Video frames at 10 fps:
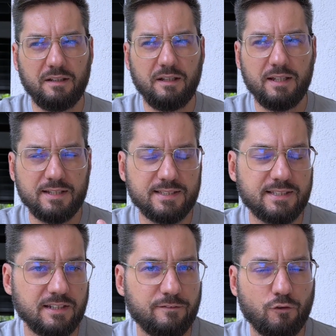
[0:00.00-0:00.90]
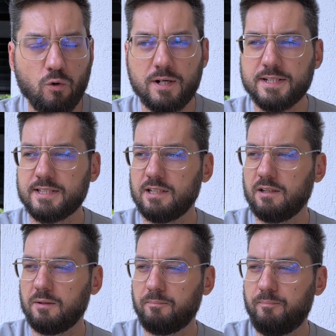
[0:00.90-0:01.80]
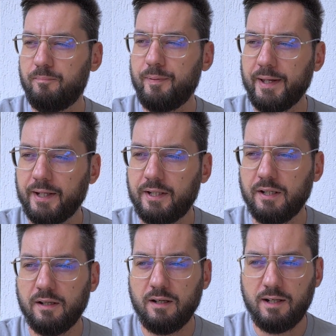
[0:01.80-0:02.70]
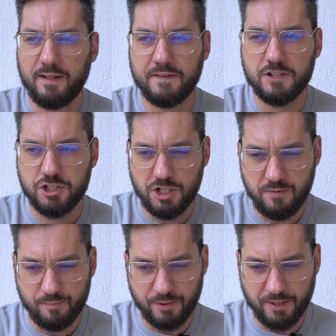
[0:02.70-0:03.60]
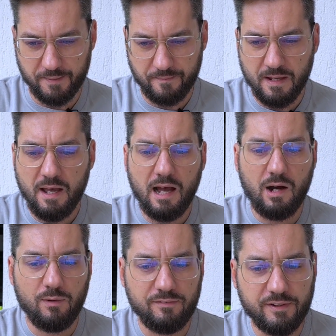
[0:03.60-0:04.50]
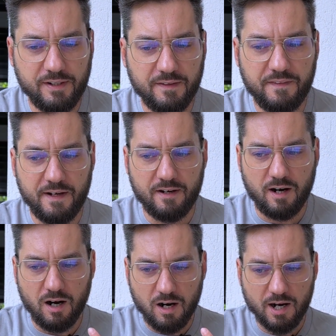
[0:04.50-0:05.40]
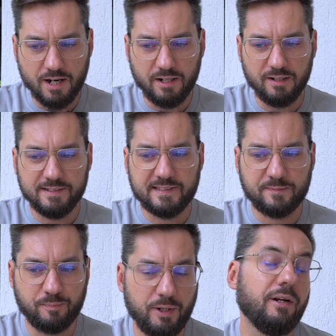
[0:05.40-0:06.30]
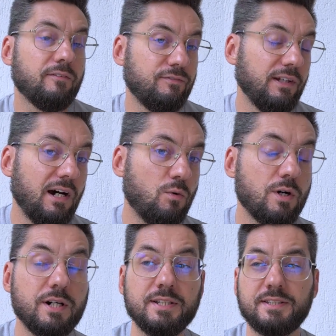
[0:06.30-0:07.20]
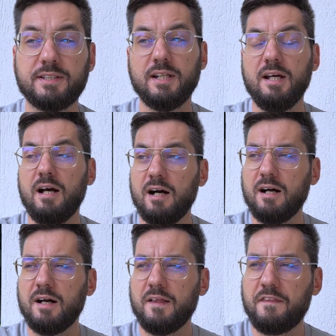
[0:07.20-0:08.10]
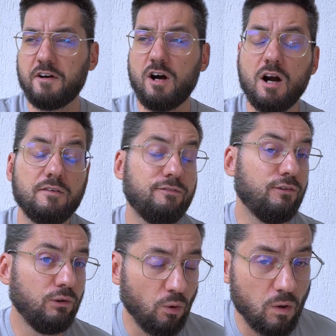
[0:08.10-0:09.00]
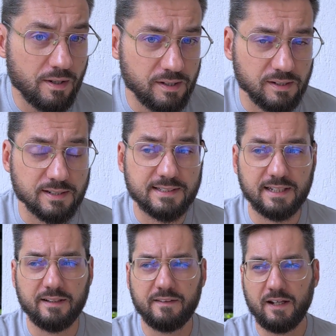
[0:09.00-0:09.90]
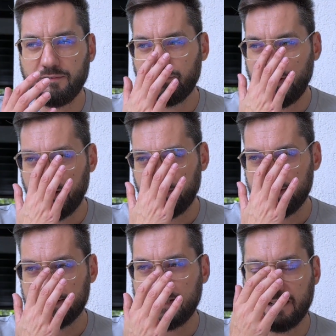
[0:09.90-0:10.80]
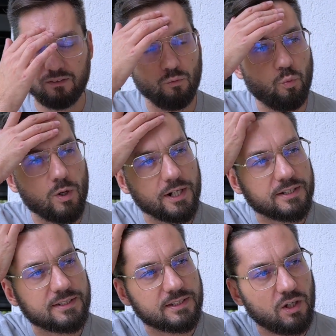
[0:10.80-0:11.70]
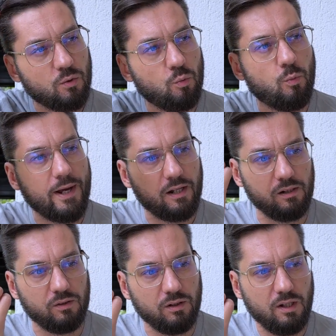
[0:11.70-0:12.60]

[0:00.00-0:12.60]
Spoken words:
is, of course, a big leather chypre. However, there are spring flowers, there are florals in that fragrance that work so well